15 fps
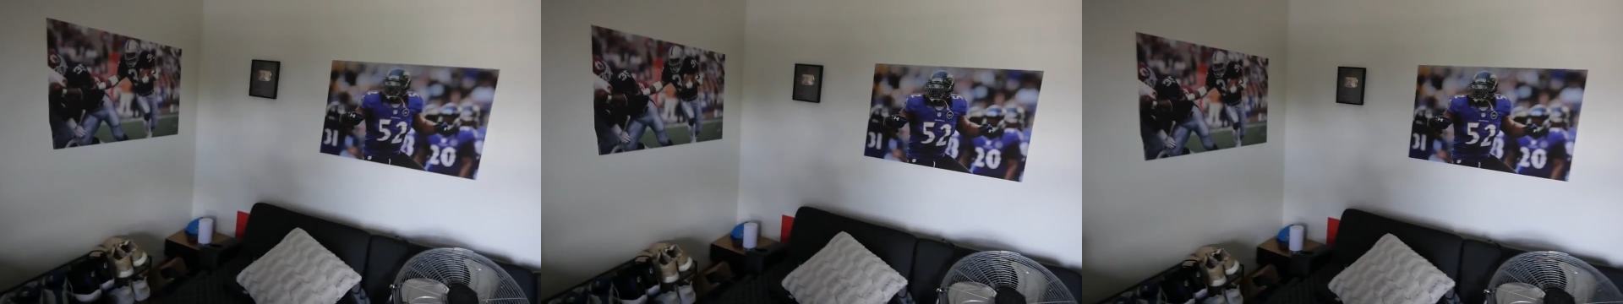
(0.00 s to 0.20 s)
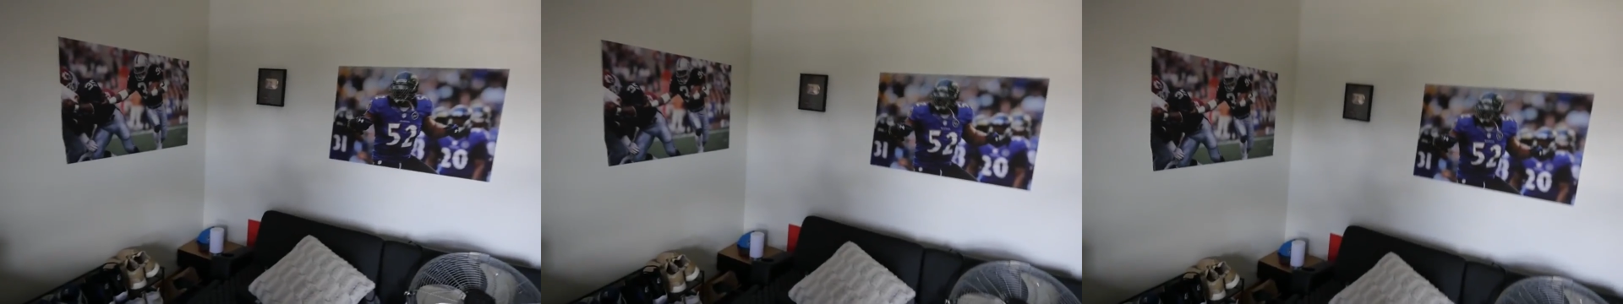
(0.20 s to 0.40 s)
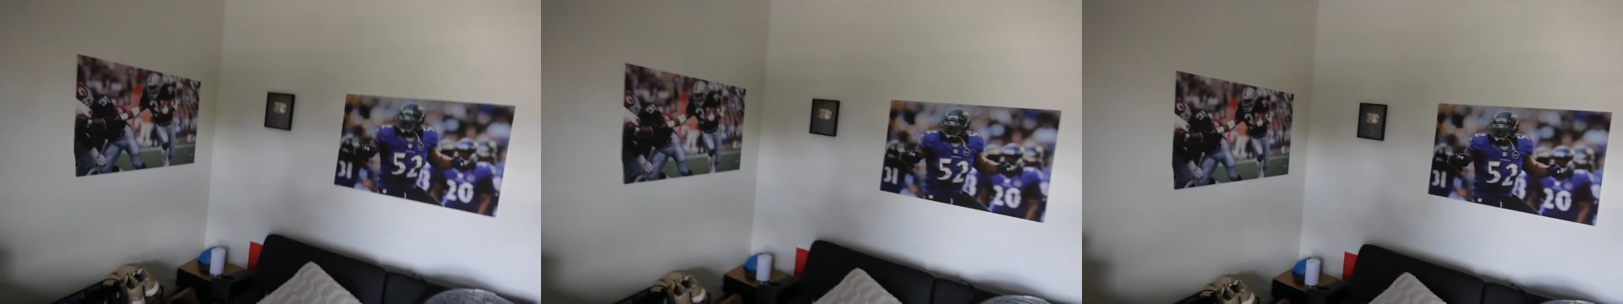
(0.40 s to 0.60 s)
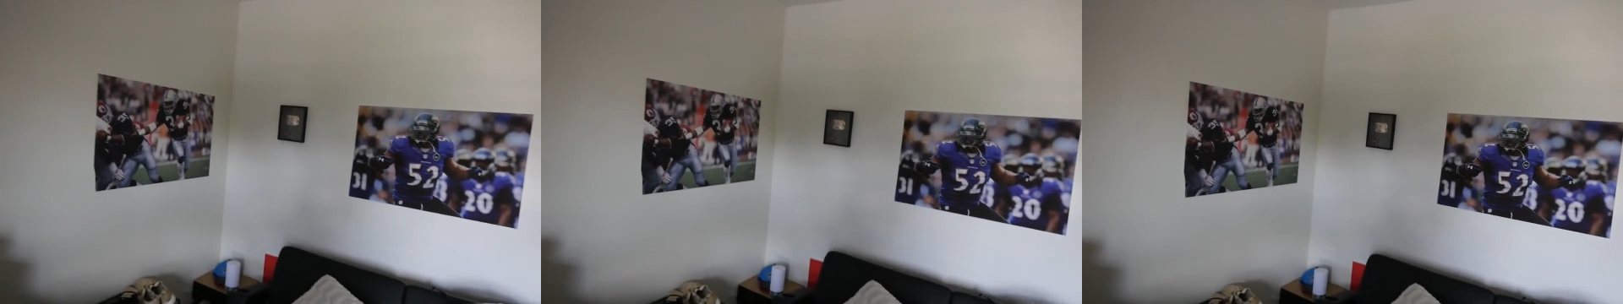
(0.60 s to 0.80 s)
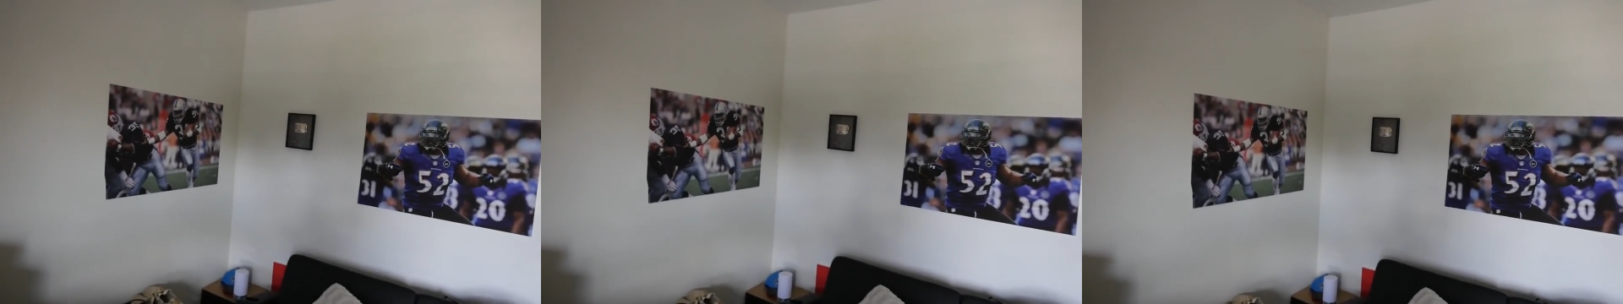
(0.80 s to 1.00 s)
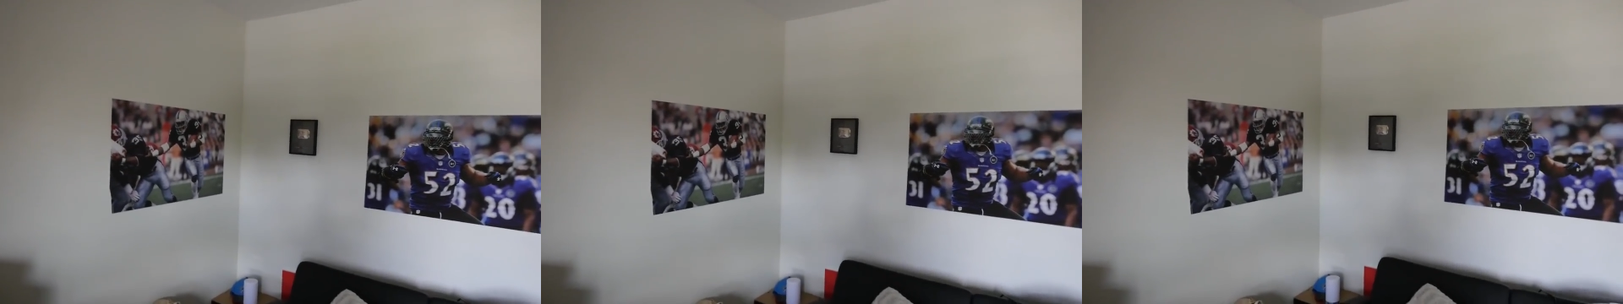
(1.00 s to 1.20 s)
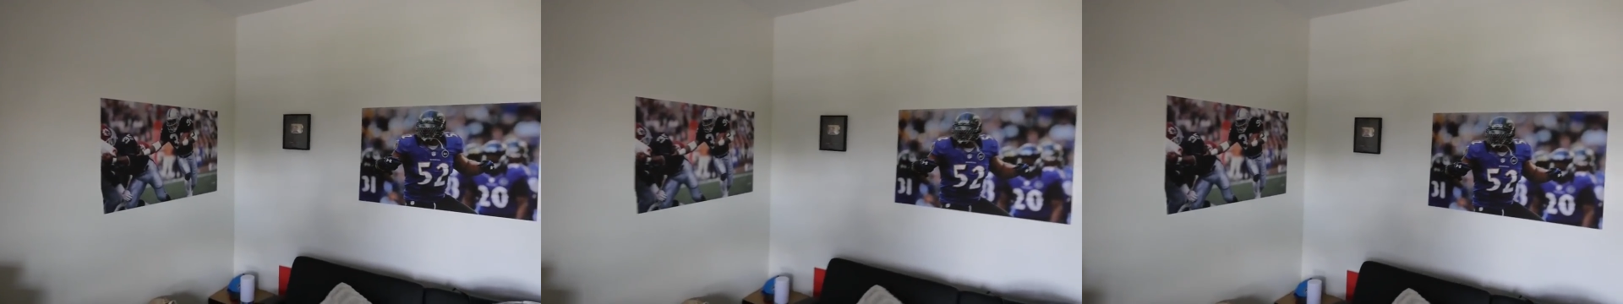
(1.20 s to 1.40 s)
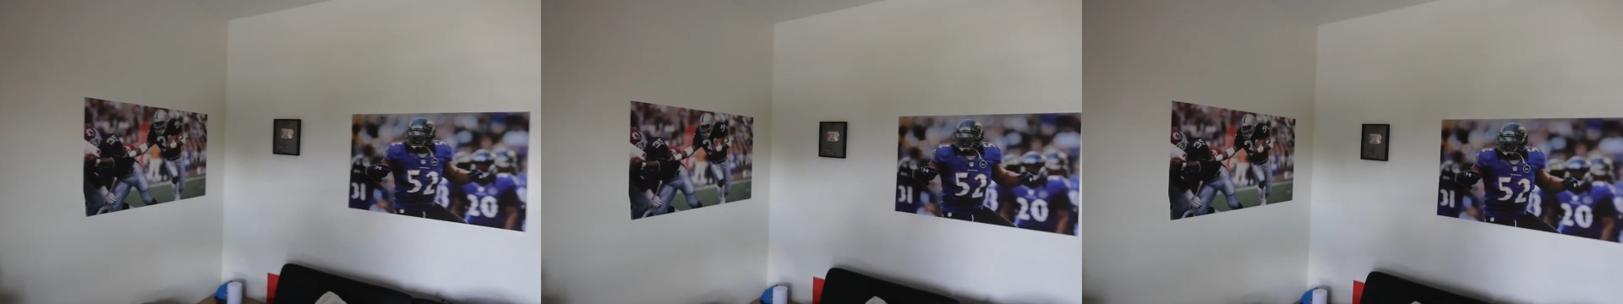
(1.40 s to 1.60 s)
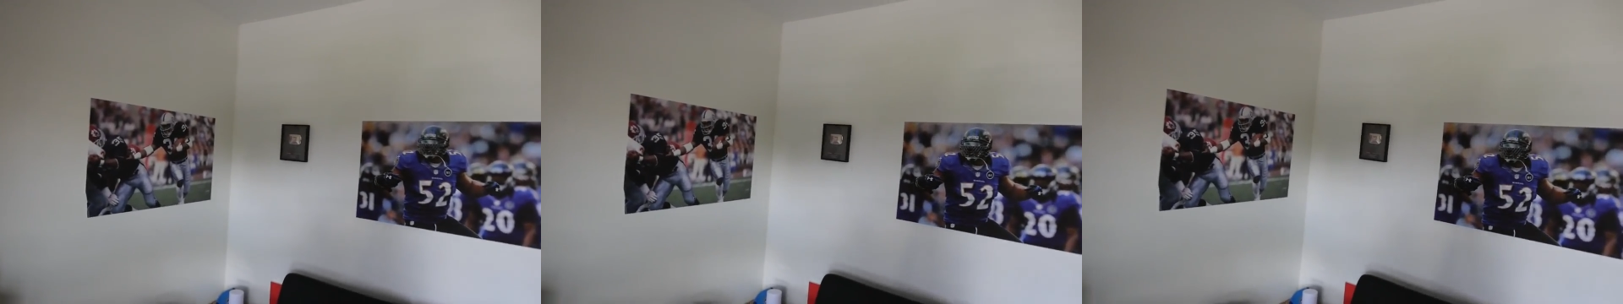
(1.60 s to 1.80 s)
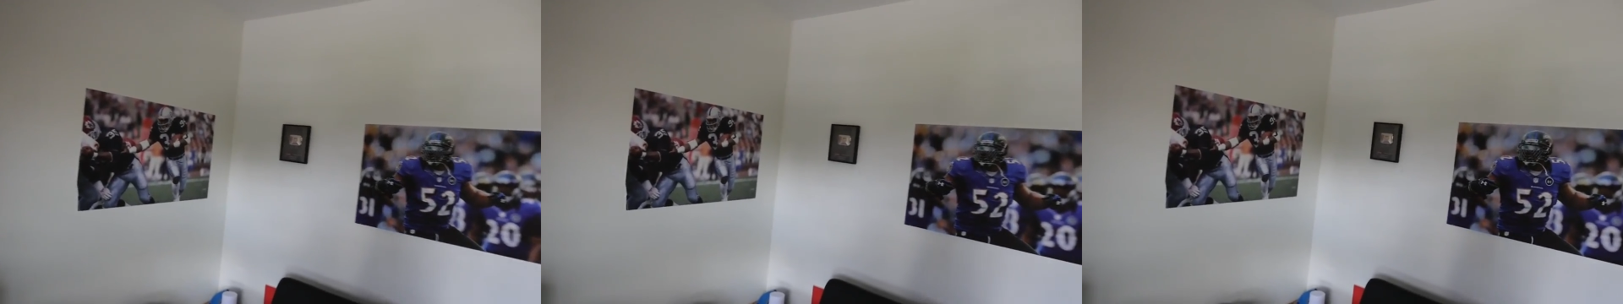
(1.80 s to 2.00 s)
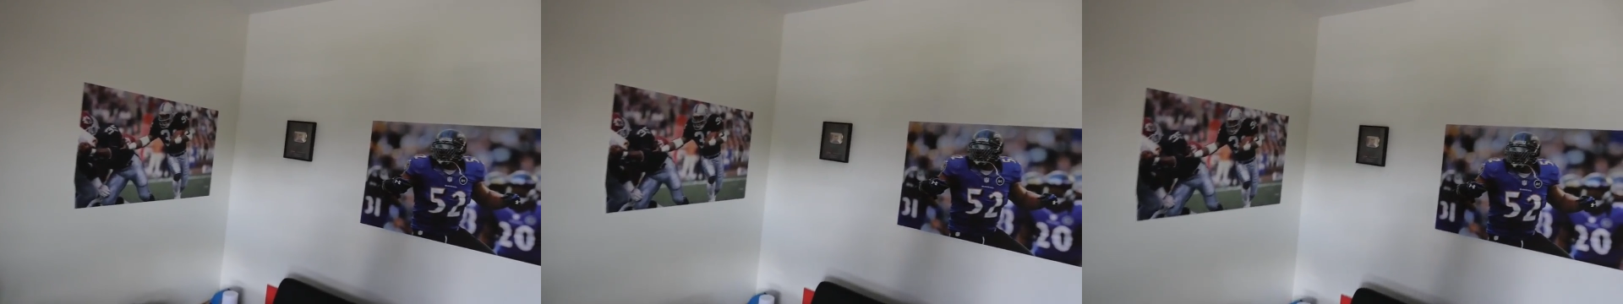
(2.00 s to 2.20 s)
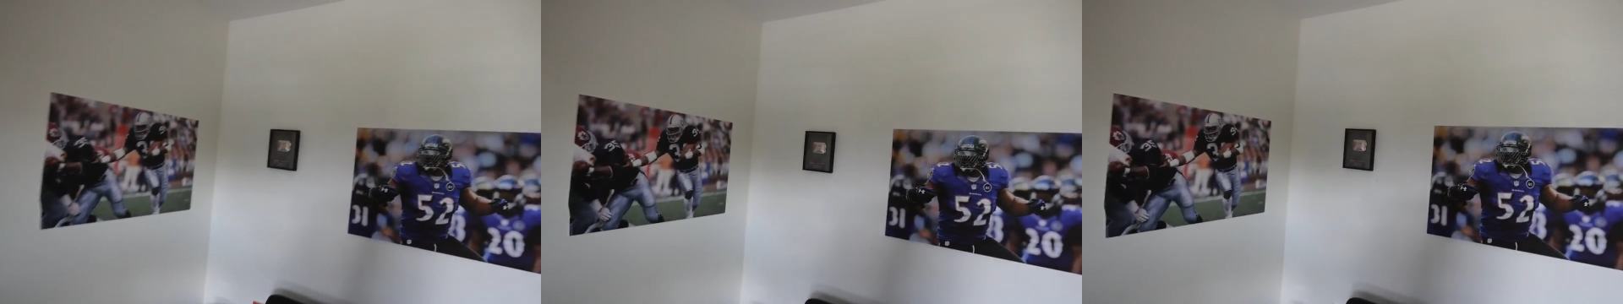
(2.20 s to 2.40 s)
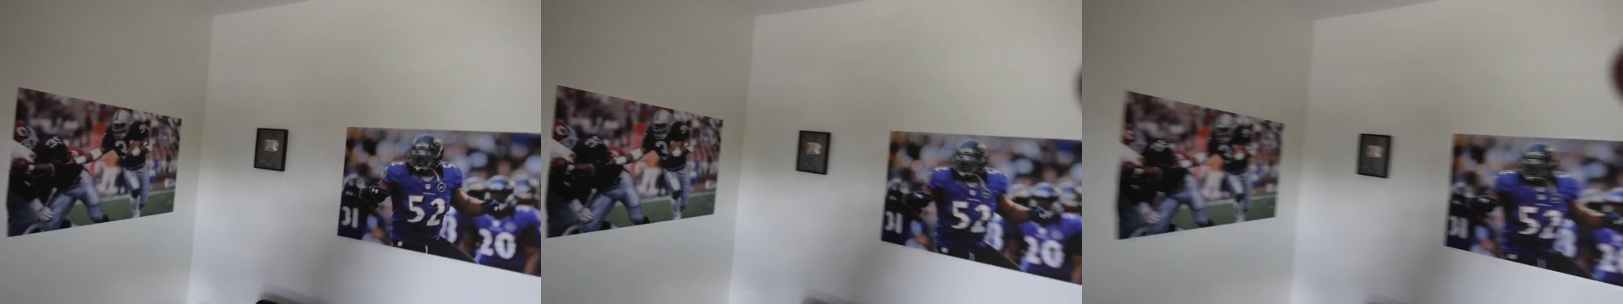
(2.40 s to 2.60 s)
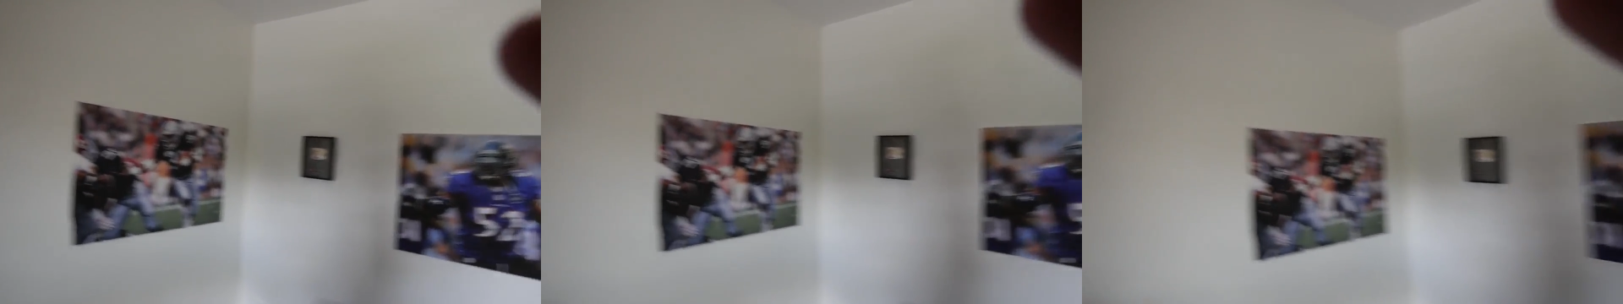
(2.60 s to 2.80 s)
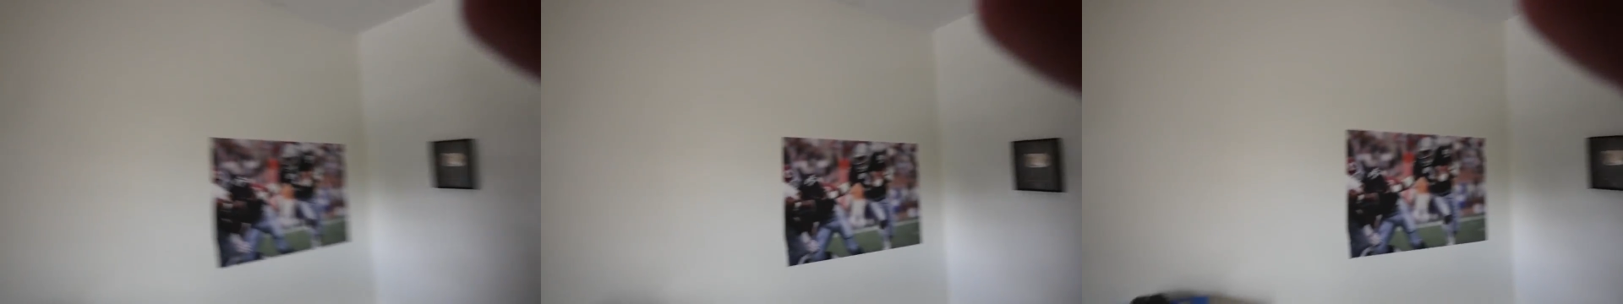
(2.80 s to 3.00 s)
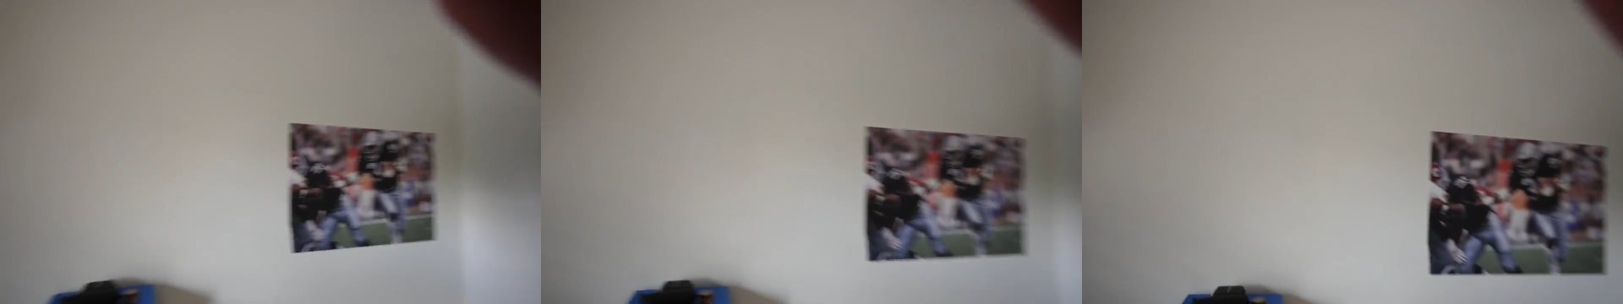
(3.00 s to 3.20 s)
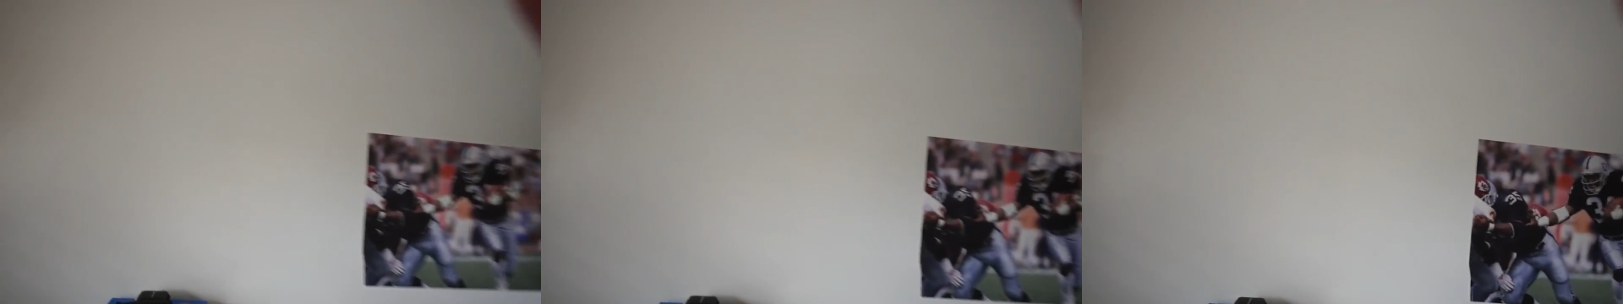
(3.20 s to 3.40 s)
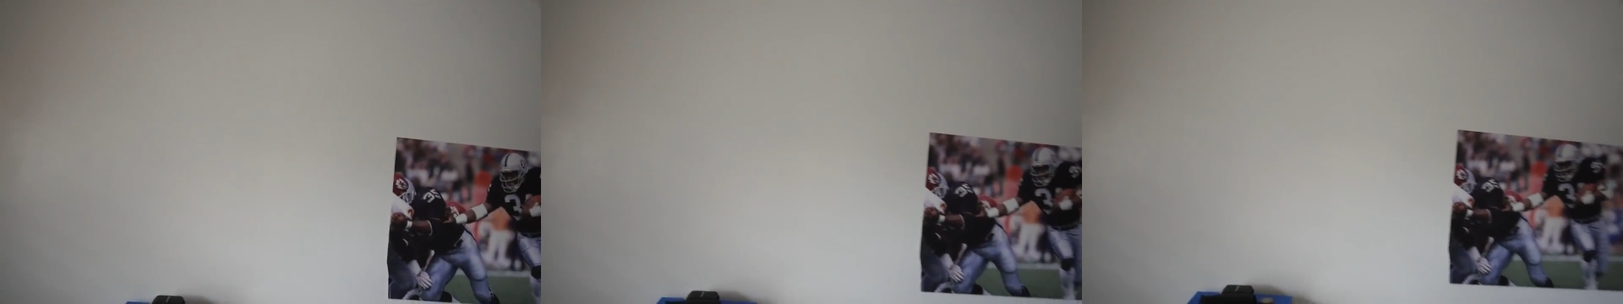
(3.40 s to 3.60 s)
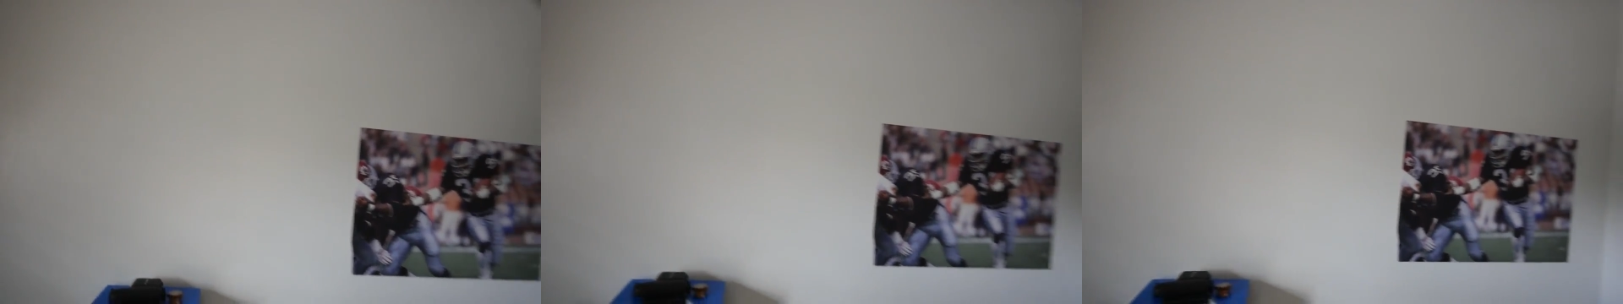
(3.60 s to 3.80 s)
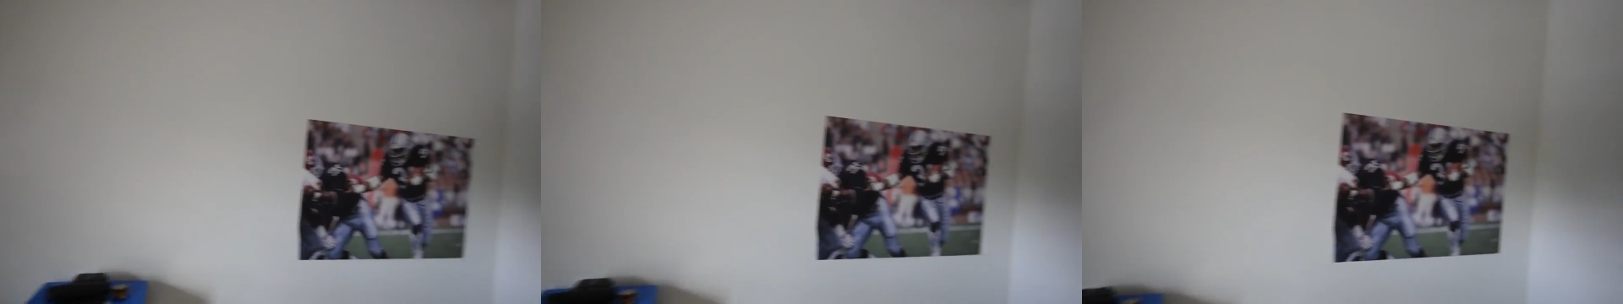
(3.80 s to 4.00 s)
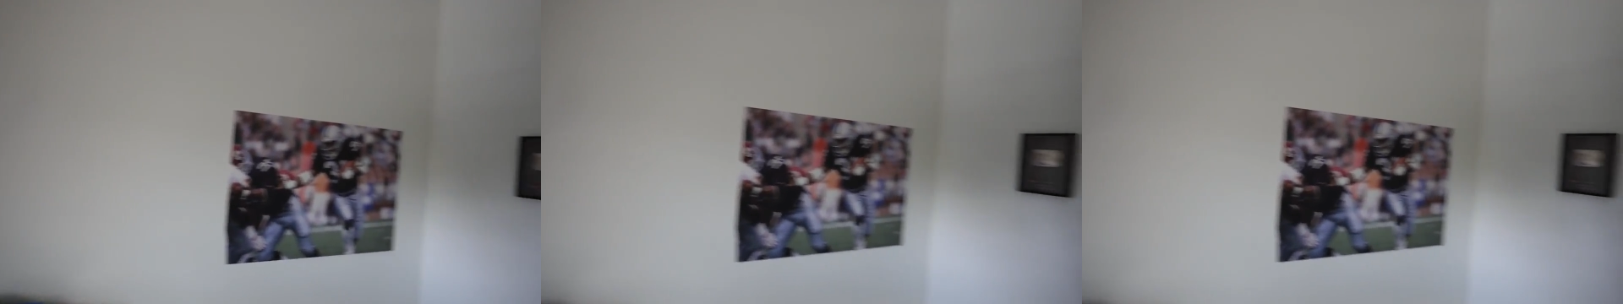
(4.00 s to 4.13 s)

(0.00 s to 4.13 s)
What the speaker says: [unreadable: no face in view]